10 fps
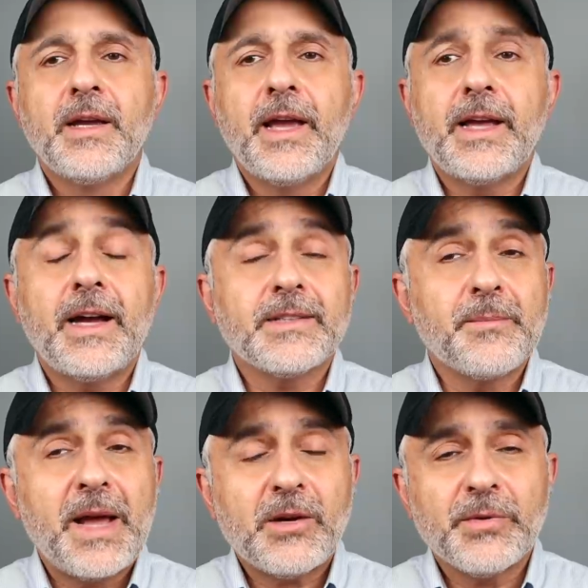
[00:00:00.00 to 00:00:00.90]
Hey guys,
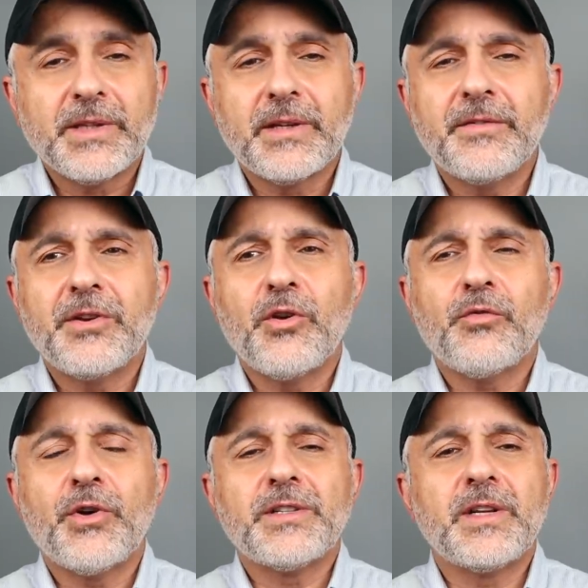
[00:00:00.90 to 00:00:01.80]
I'm back with another video
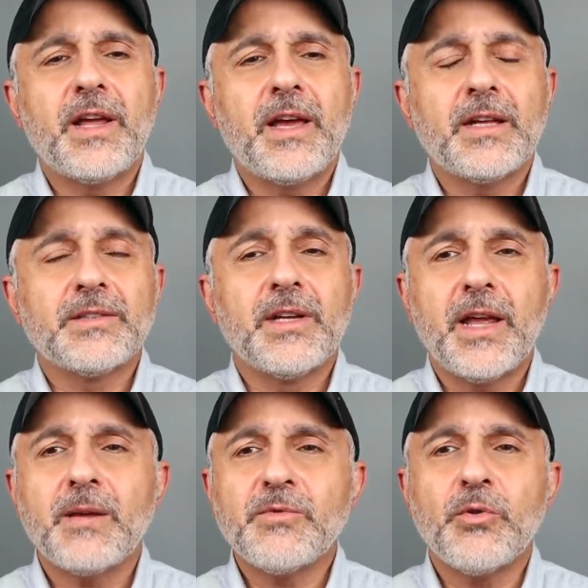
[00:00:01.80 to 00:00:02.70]
for you today, and
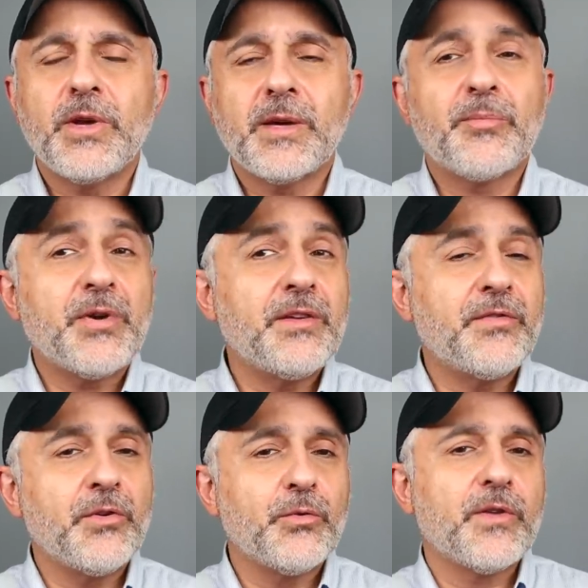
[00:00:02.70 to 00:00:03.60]
today I'm doing a
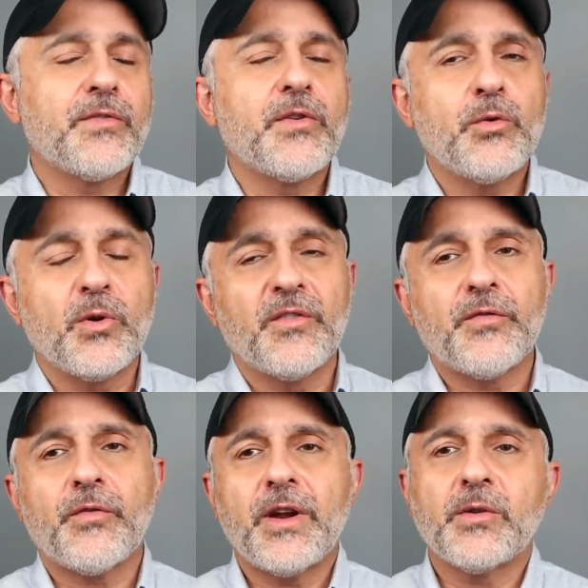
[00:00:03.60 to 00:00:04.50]
preview review of
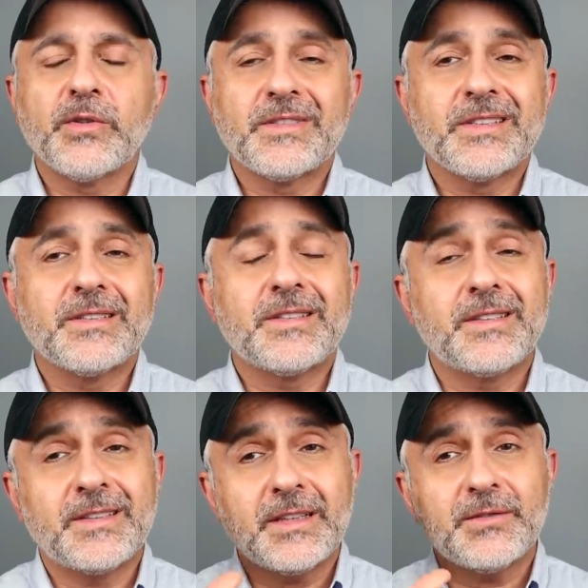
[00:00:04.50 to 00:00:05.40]
fragrances,
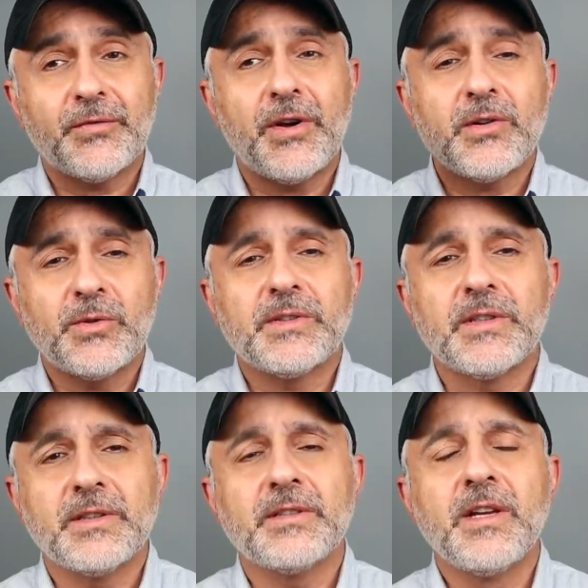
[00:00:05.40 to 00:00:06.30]
six
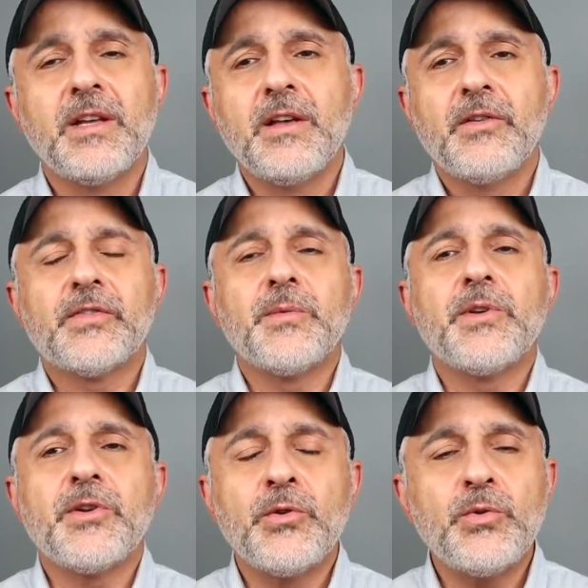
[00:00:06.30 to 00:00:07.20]
fragrances from a
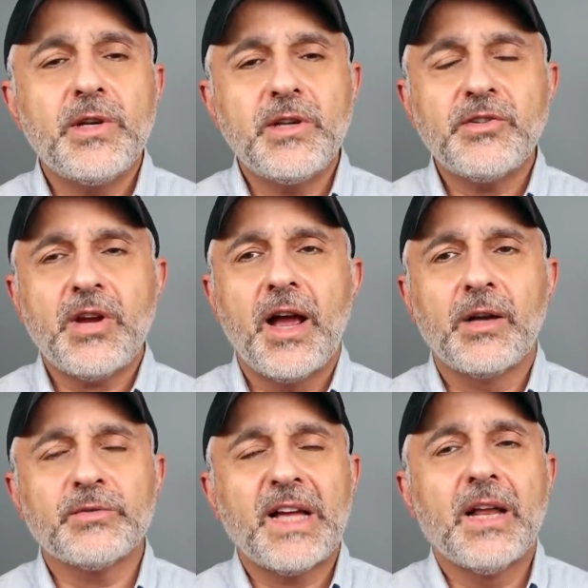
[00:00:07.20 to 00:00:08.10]
new niche
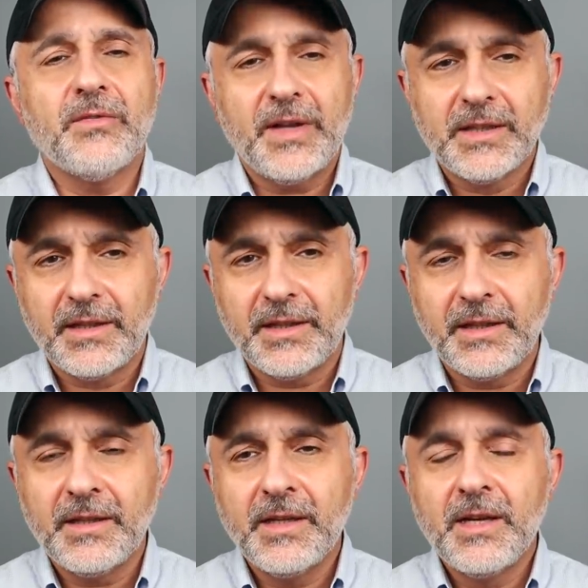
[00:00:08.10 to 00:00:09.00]
house out of
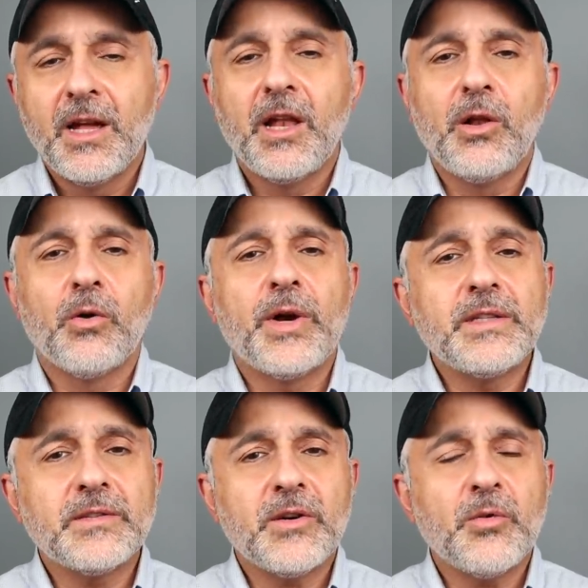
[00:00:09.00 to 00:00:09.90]
Italy,
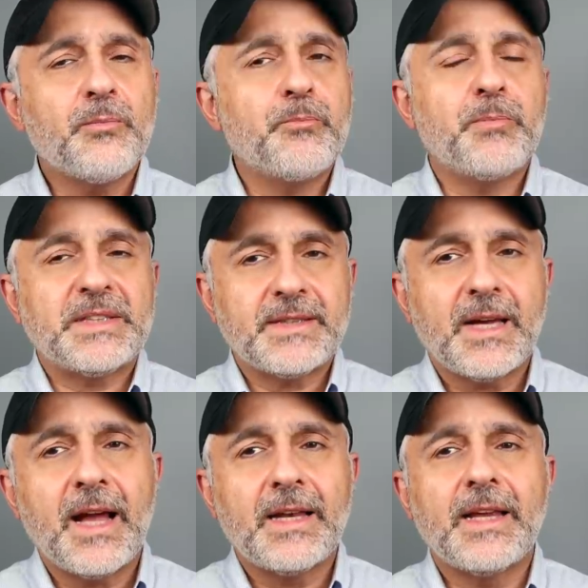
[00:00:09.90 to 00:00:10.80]
Lorenzo
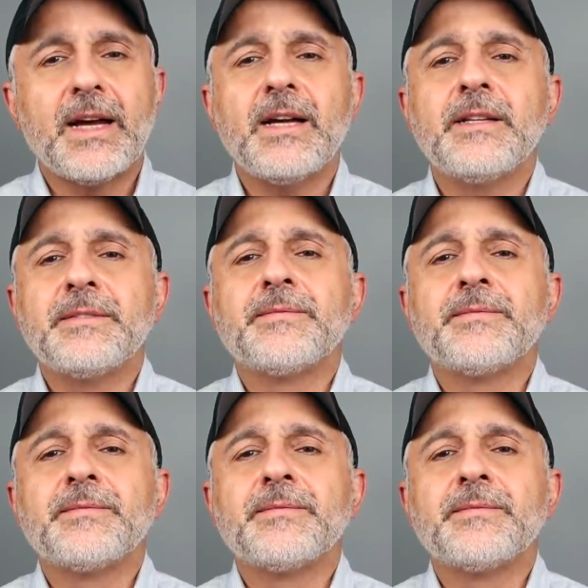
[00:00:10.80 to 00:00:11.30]
Pazzaglia.